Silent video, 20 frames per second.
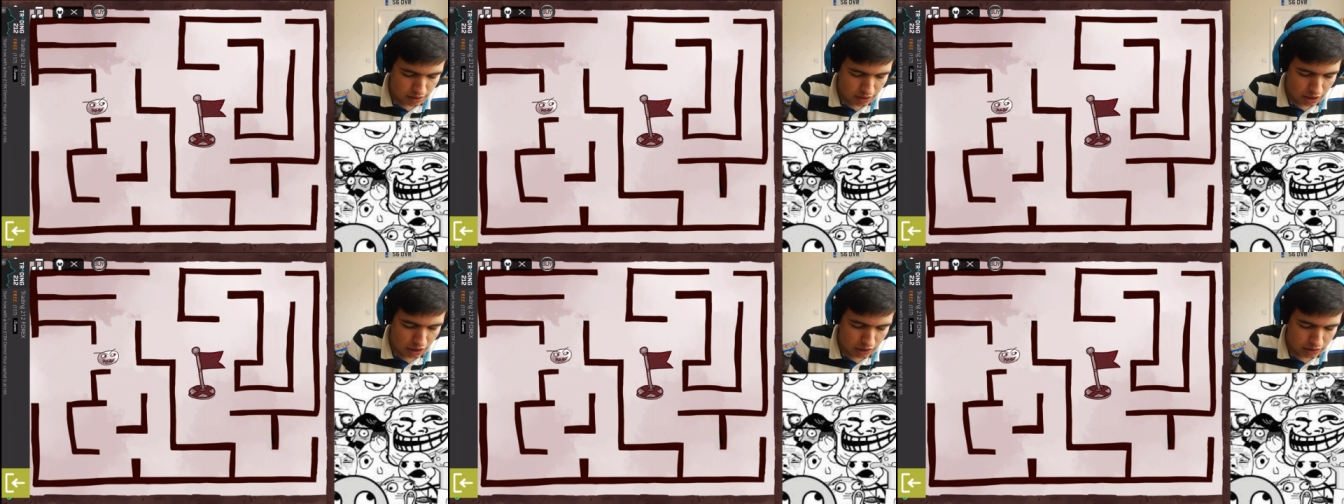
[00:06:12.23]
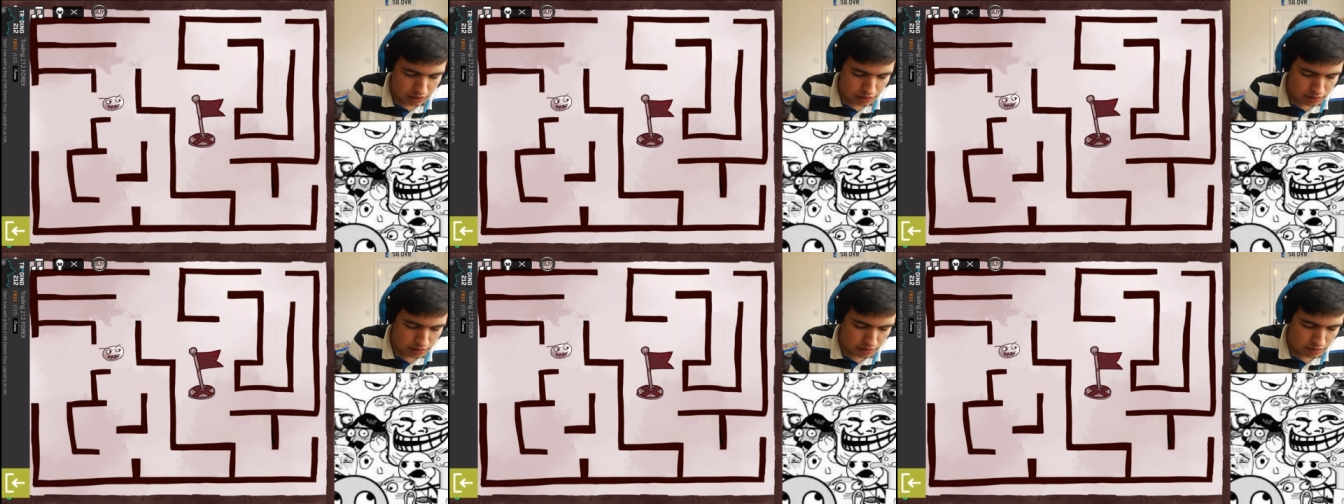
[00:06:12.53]

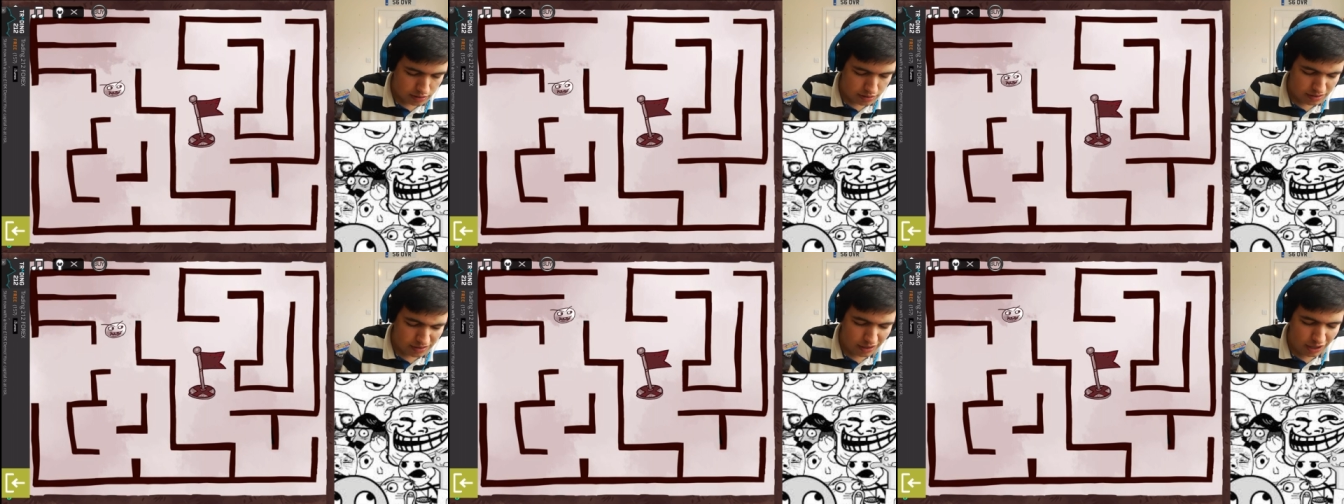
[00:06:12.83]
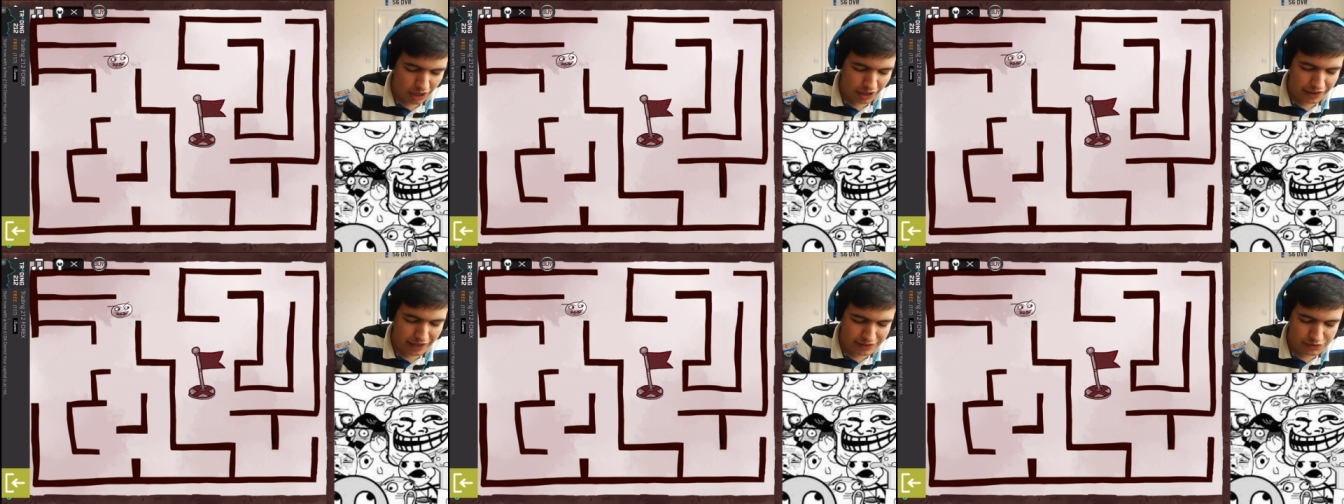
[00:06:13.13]
Oh,
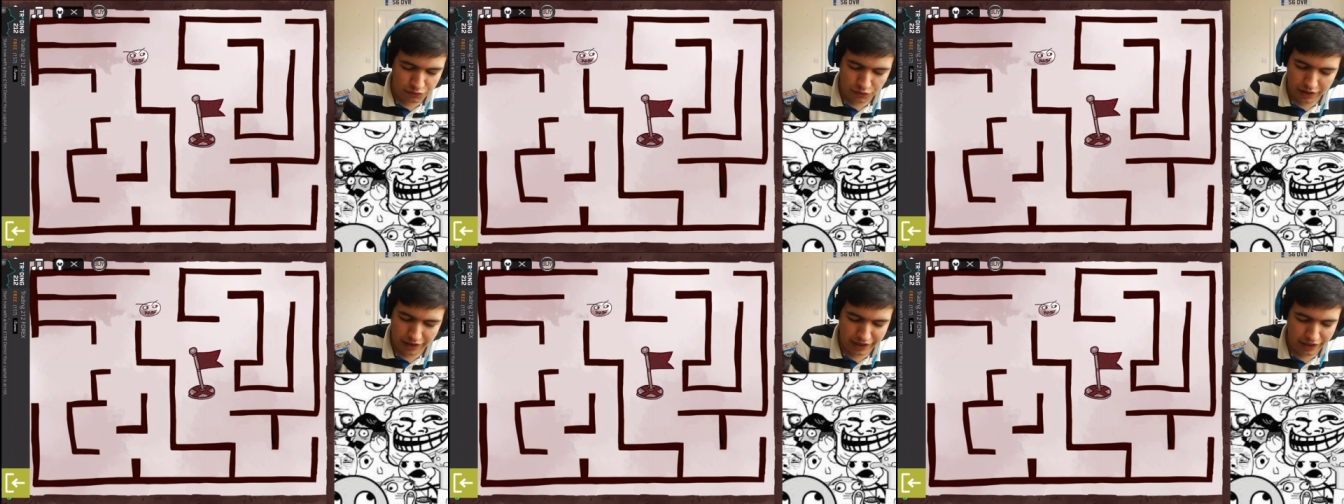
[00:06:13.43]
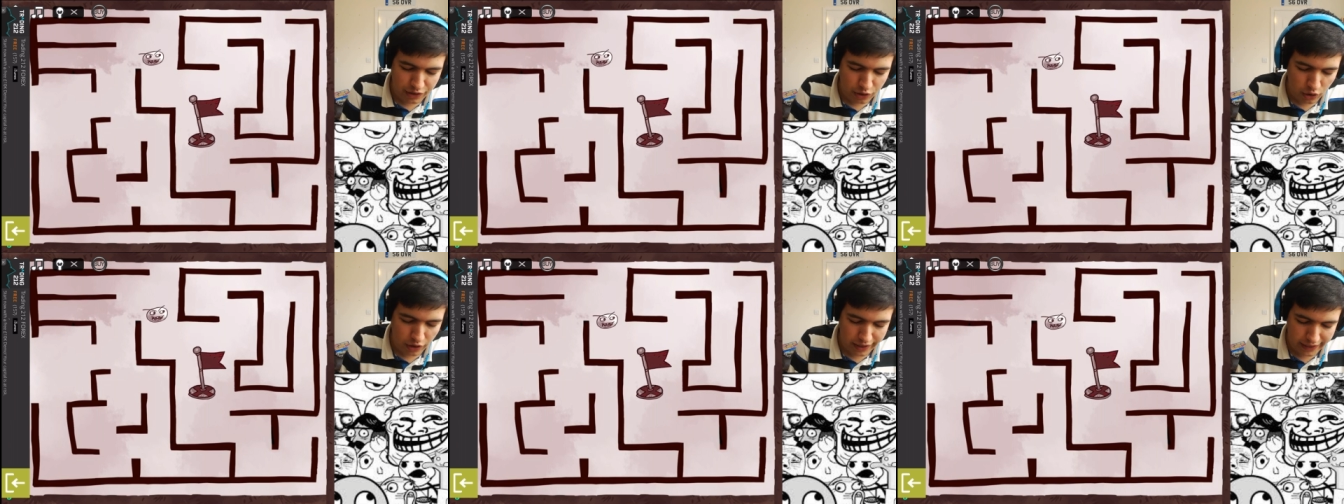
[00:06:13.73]
oh, that's
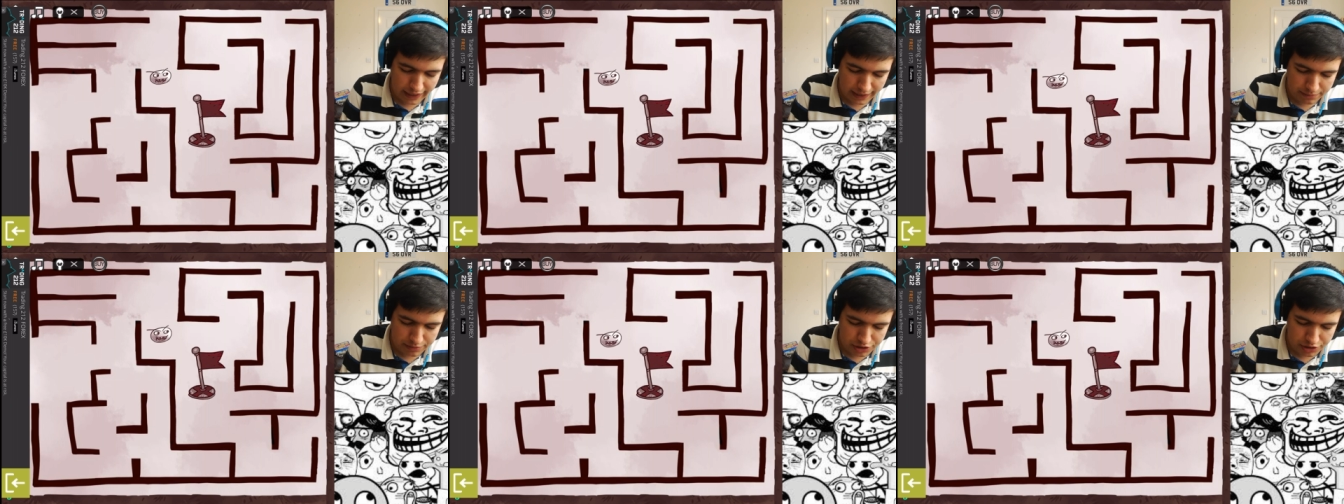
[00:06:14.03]
really annoying.